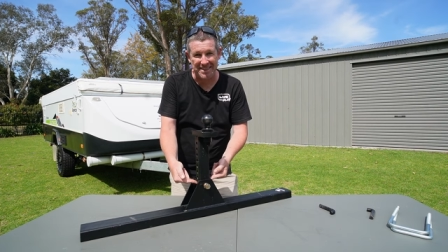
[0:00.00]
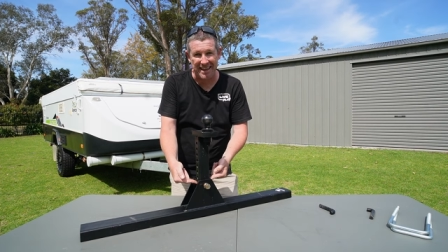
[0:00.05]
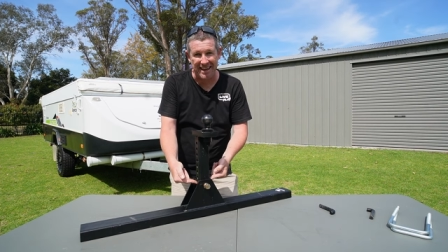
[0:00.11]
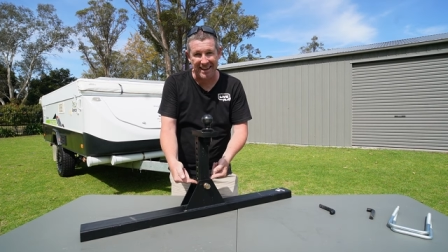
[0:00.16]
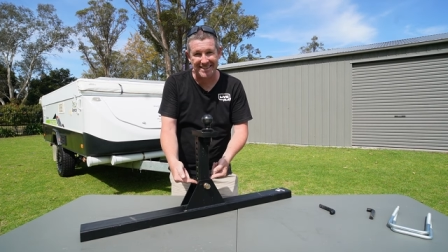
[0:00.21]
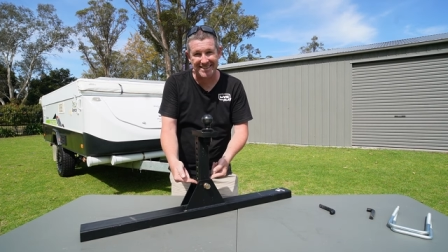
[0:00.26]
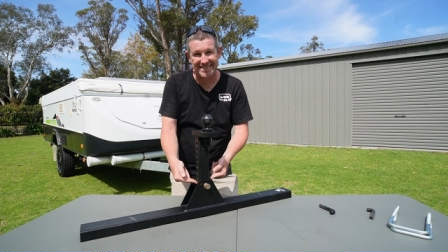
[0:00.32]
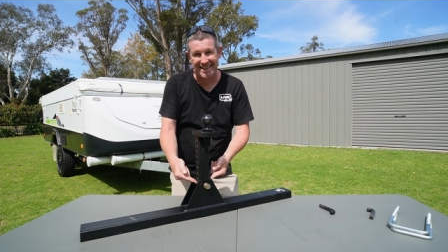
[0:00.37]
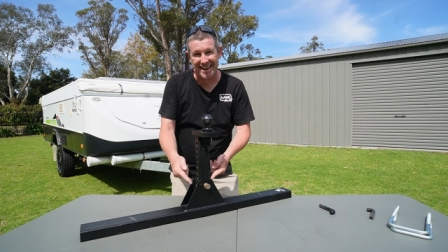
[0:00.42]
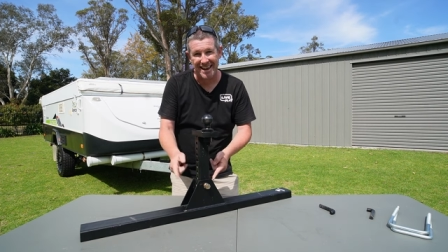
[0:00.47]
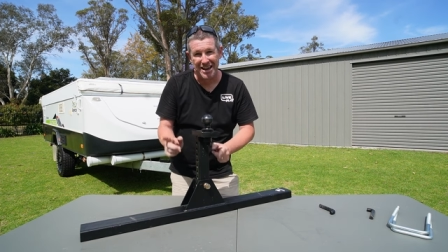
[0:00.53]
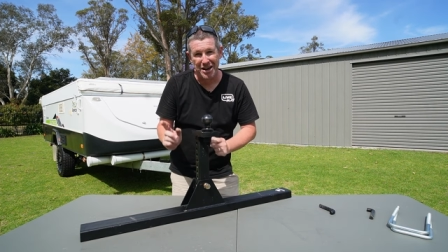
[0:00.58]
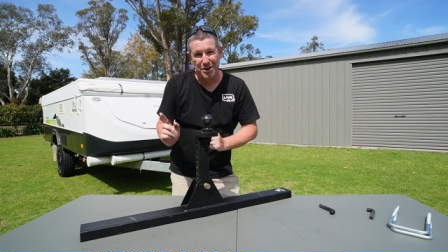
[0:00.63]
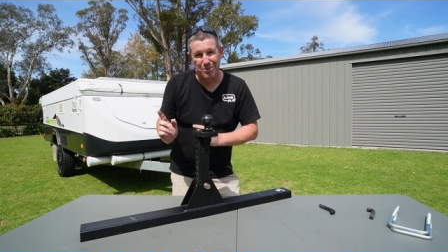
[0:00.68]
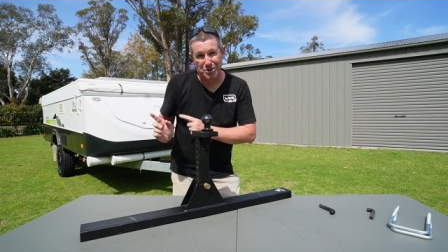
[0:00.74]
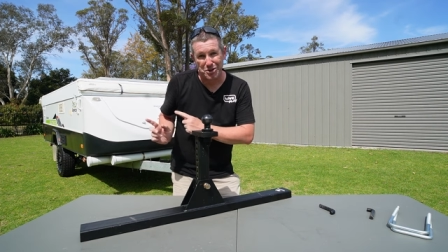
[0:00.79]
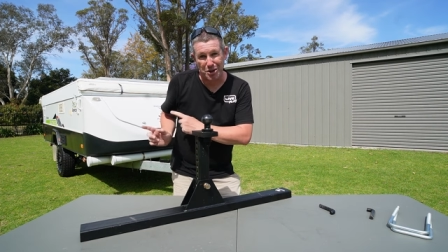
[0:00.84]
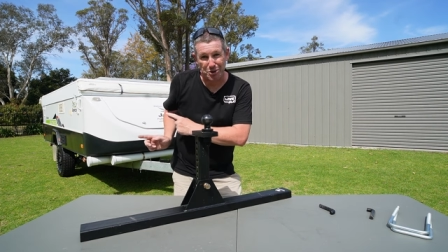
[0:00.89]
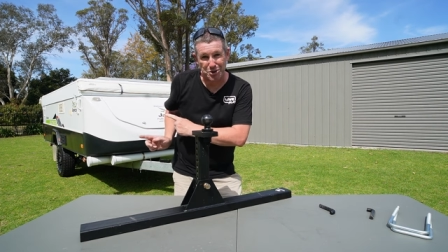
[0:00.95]
this,
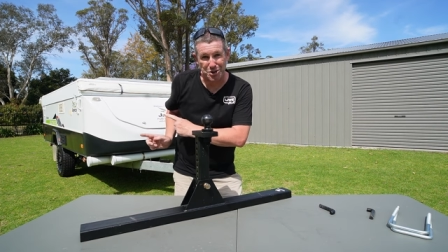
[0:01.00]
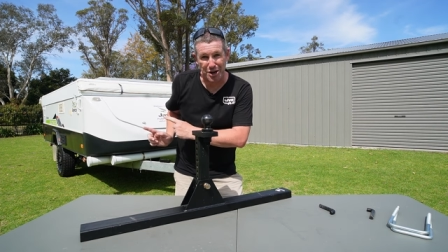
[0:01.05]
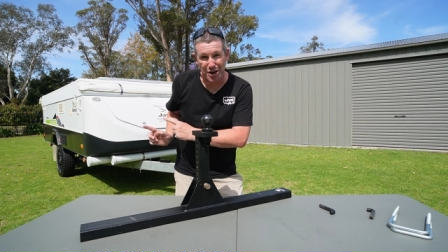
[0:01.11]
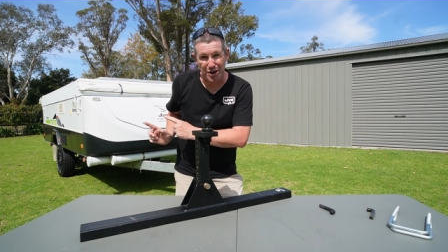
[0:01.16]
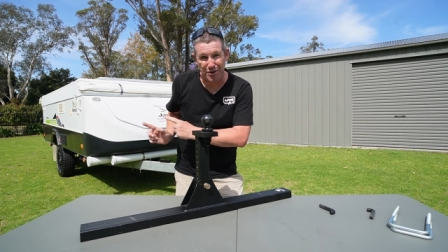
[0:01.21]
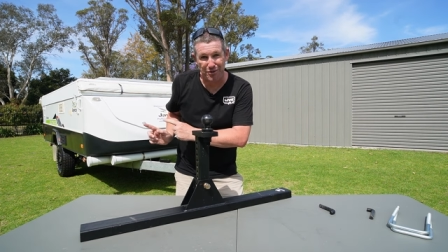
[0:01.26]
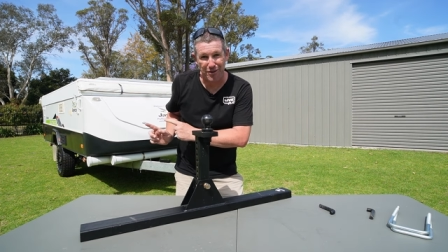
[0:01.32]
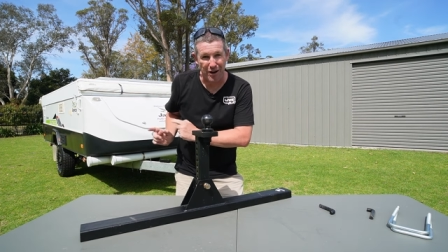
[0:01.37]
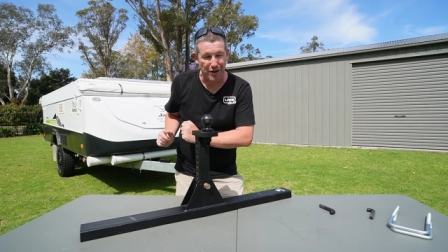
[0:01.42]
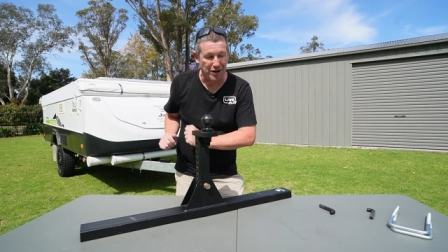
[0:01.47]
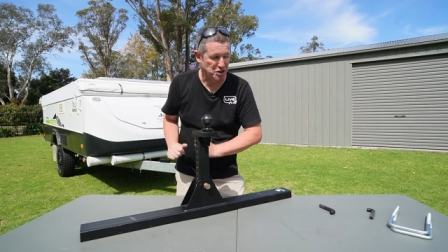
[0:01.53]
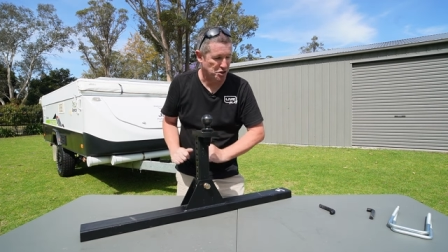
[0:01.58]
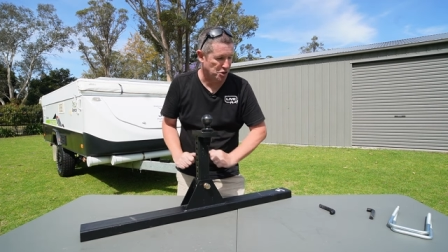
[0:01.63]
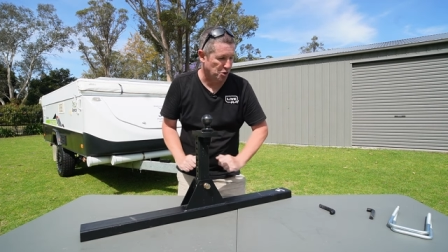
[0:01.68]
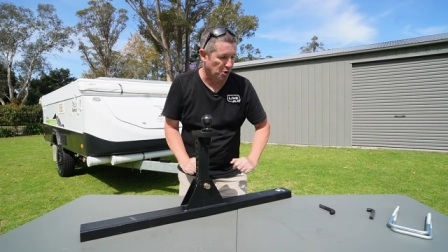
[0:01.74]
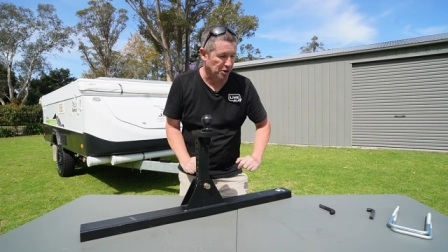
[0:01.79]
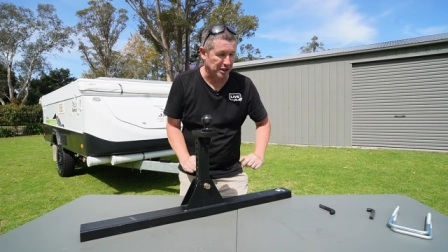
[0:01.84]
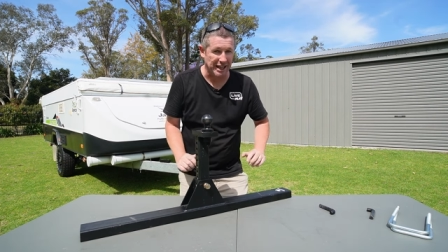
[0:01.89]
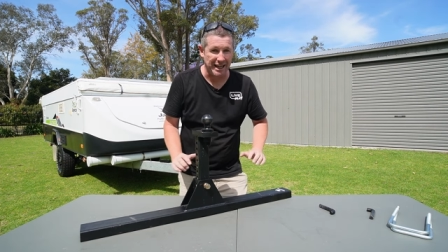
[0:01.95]
which I'll show you very
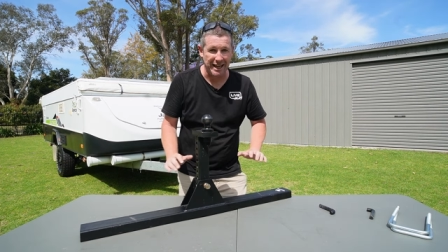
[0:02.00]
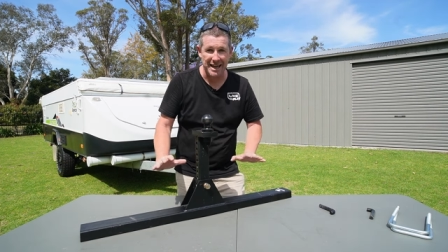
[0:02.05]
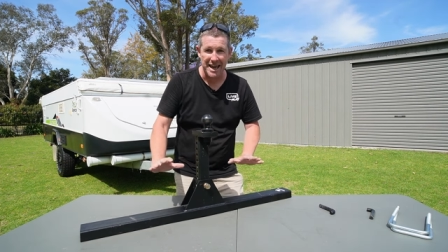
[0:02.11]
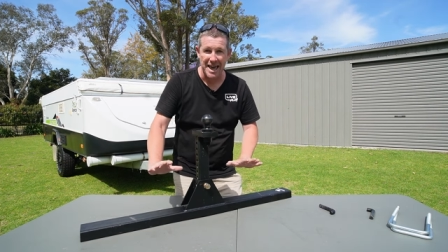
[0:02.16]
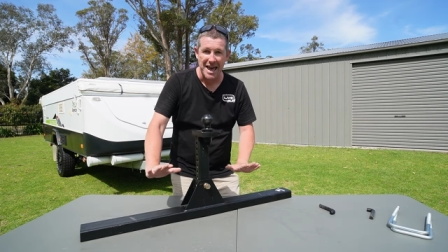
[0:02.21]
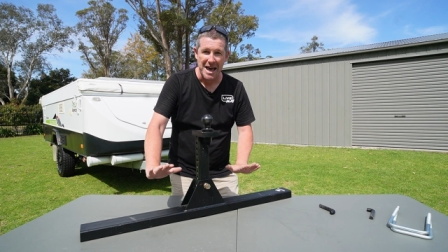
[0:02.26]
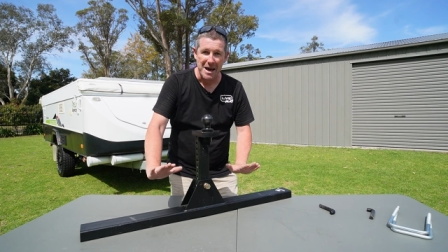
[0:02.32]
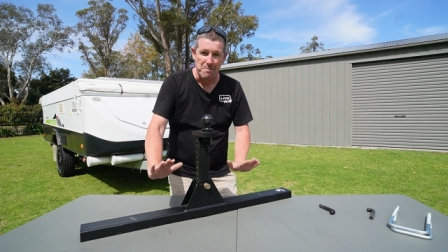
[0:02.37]
shortly,